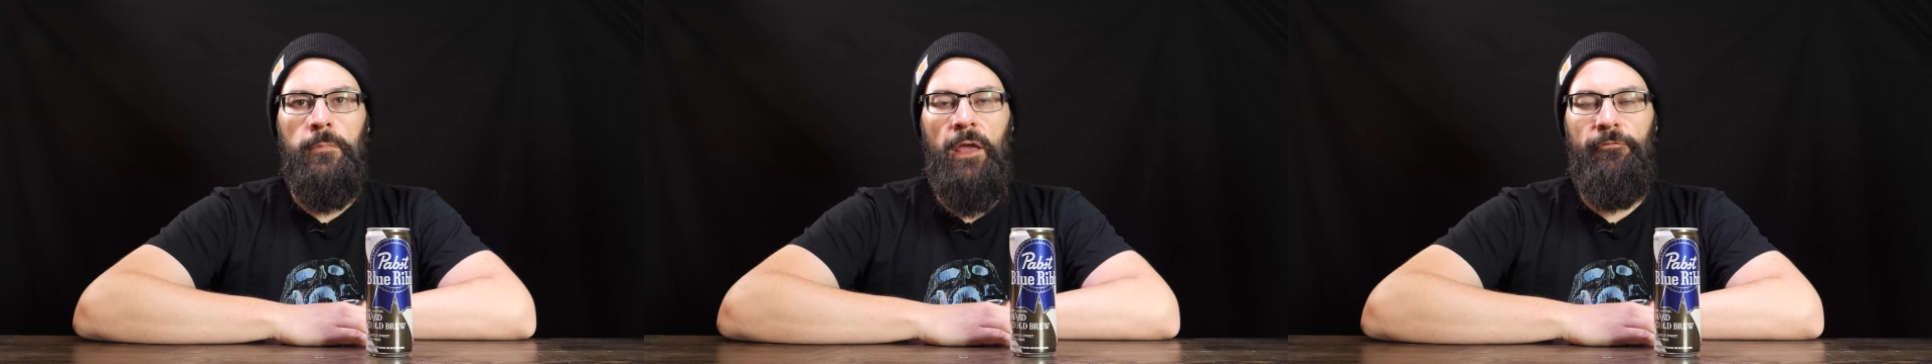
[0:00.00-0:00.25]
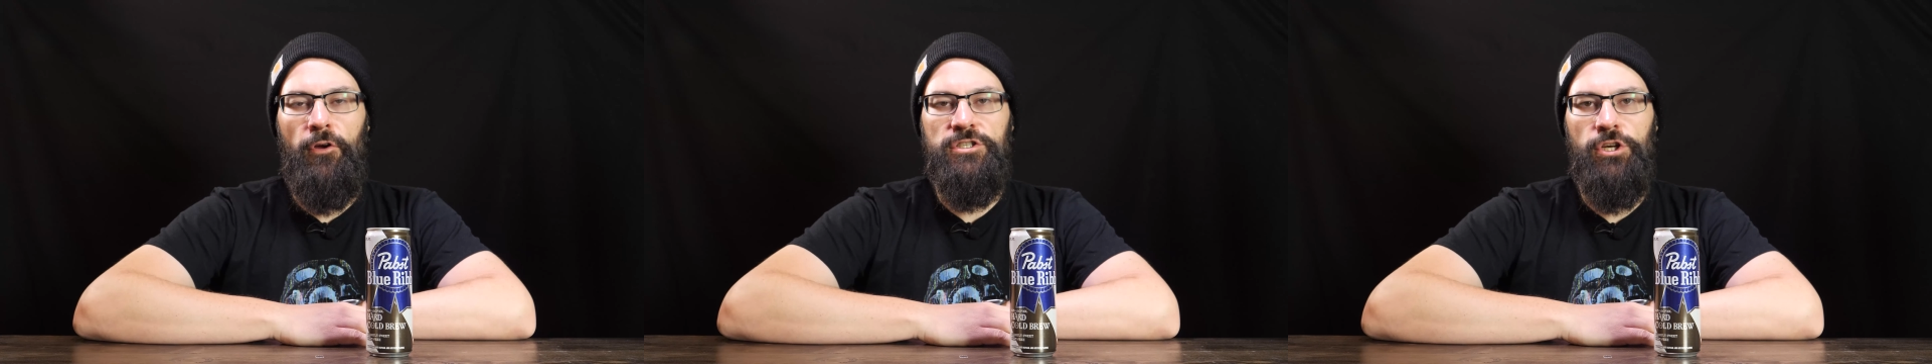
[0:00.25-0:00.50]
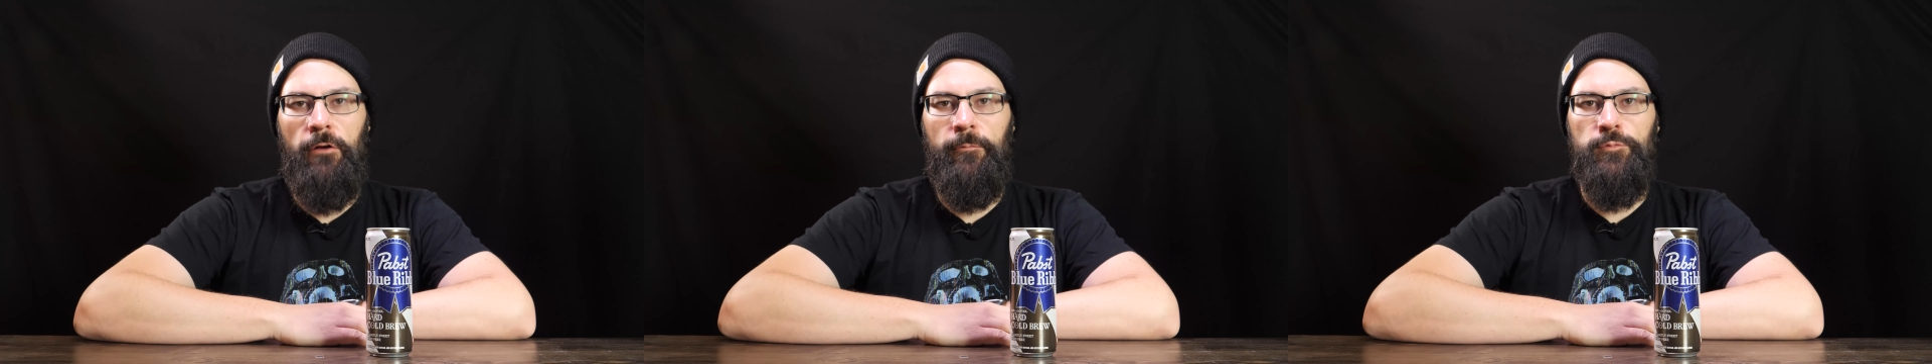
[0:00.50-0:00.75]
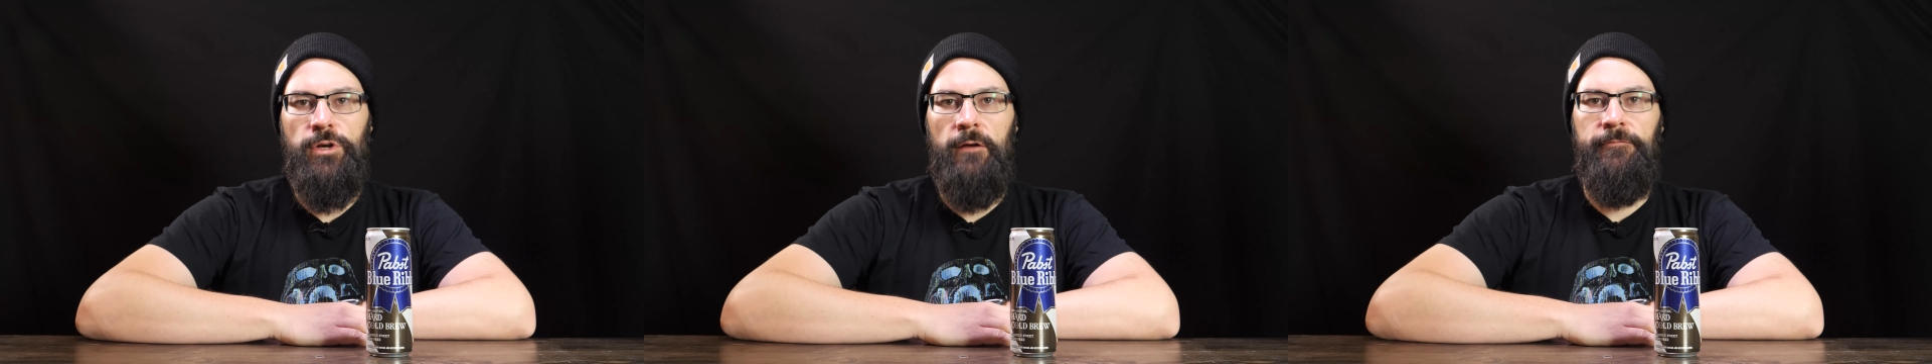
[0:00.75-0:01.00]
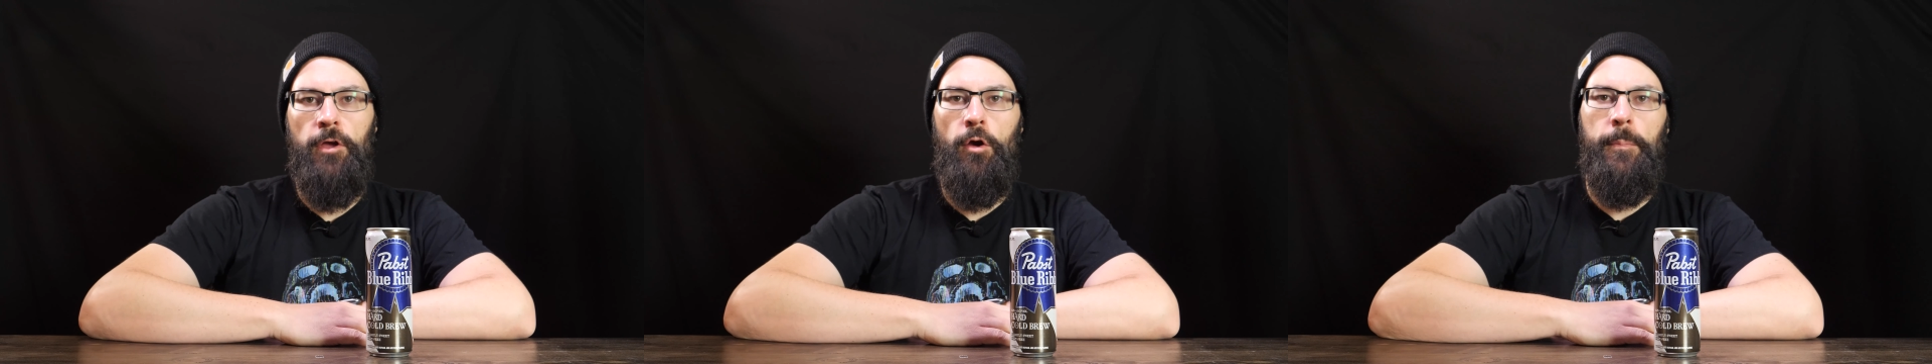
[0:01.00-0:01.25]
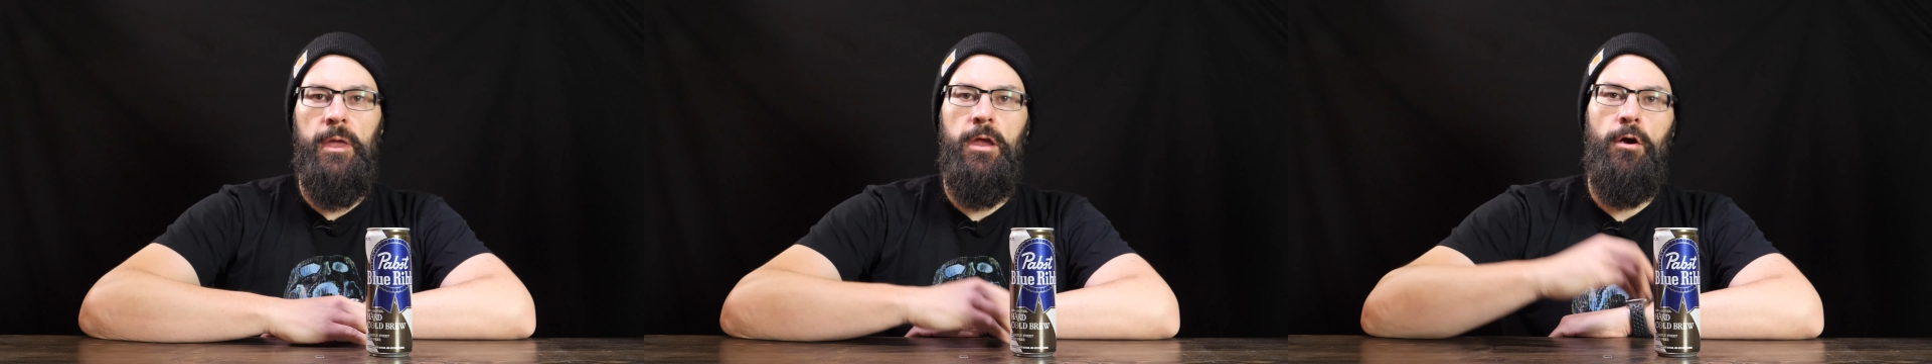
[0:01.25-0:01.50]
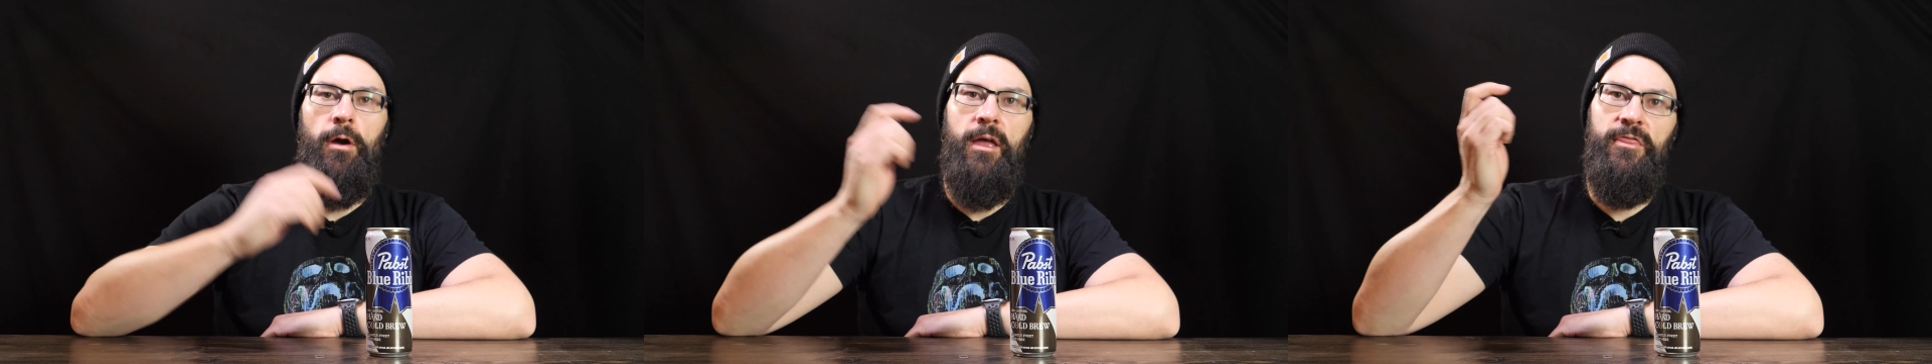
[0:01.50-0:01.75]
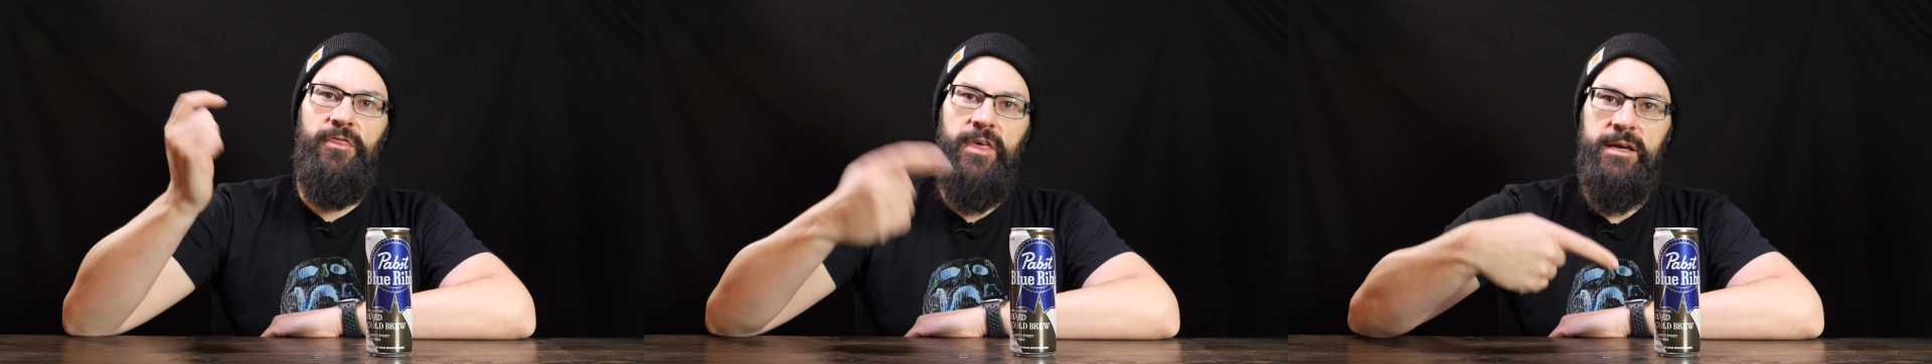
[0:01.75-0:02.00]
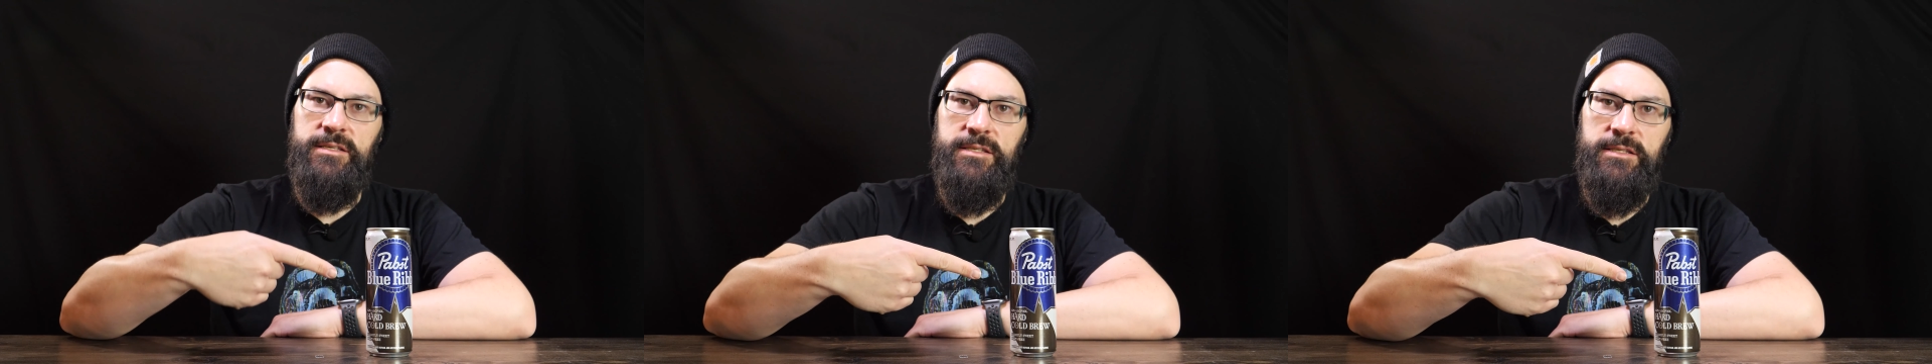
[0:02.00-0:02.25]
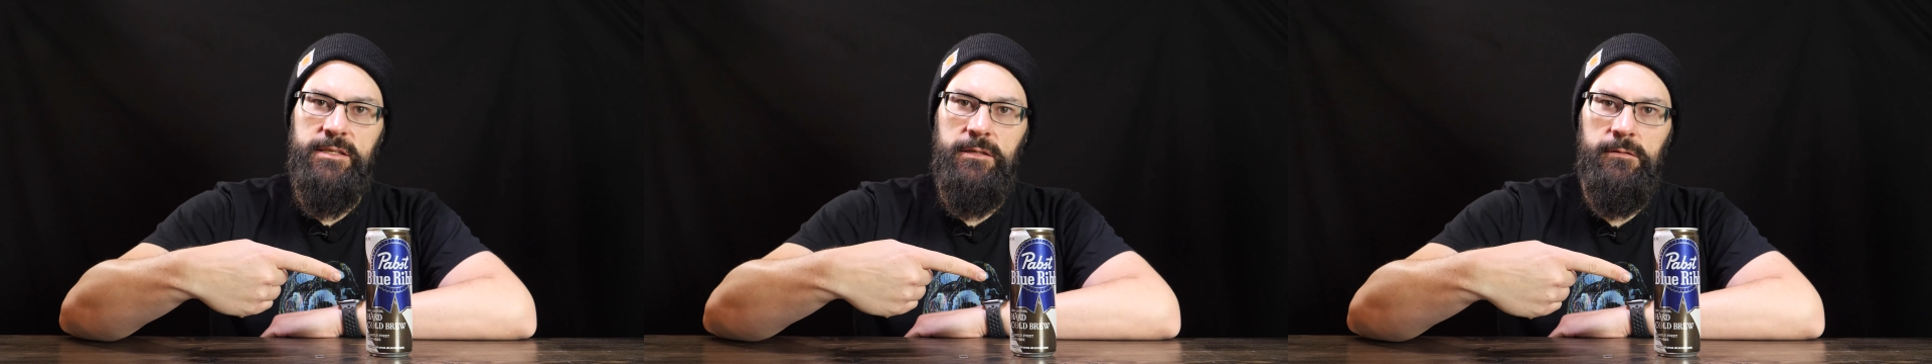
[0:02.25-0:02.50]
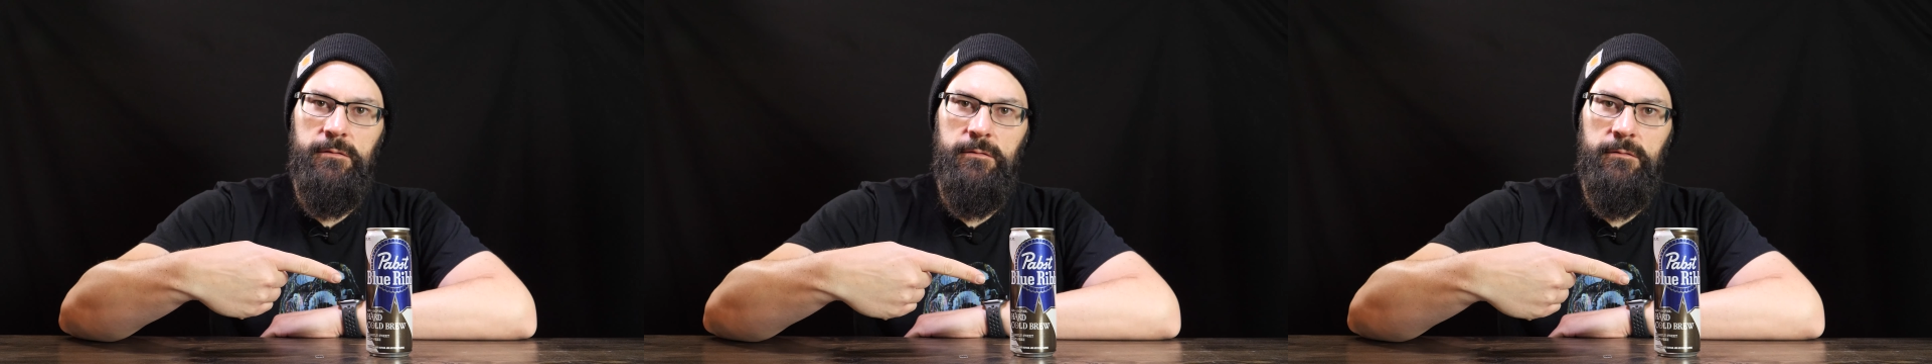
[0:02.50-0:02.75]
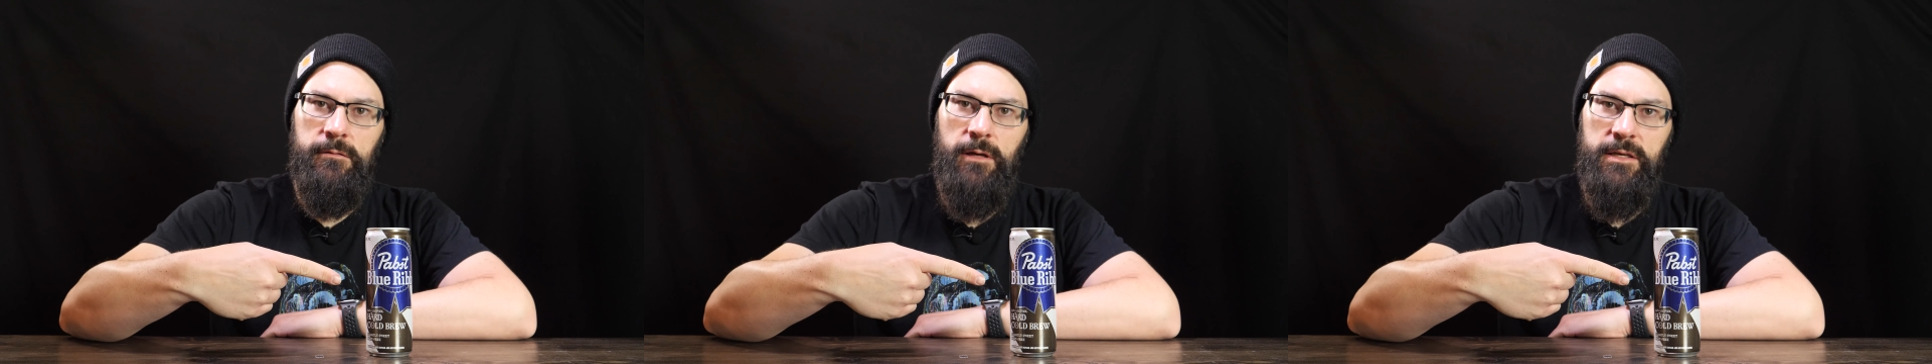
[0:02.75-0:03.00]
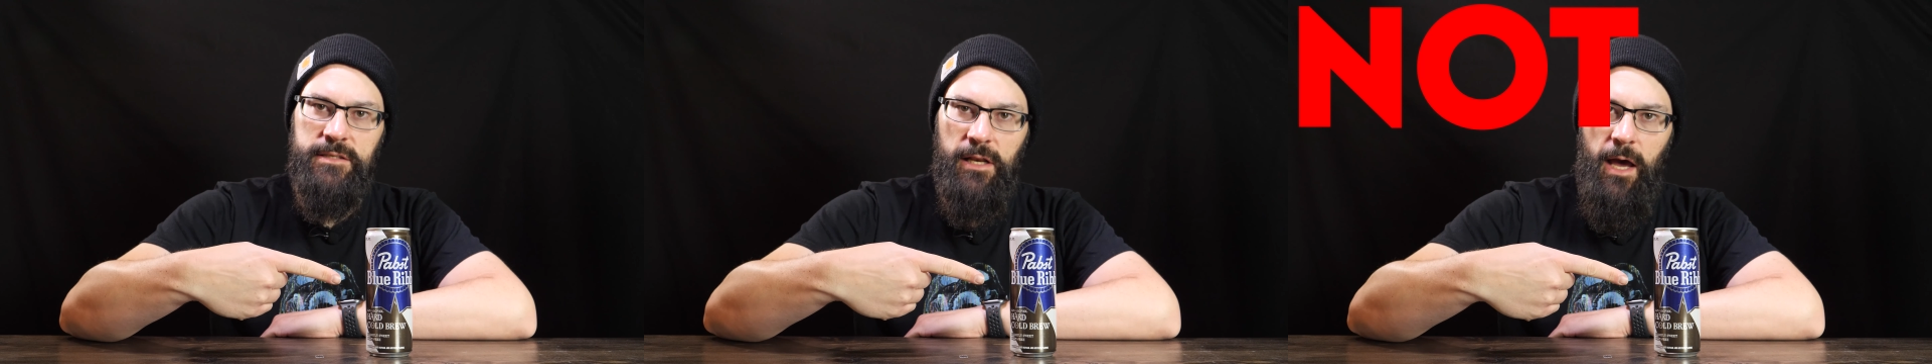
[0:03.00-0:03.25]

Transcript: Hey friends, Sean from Draft Therapy here, and this is a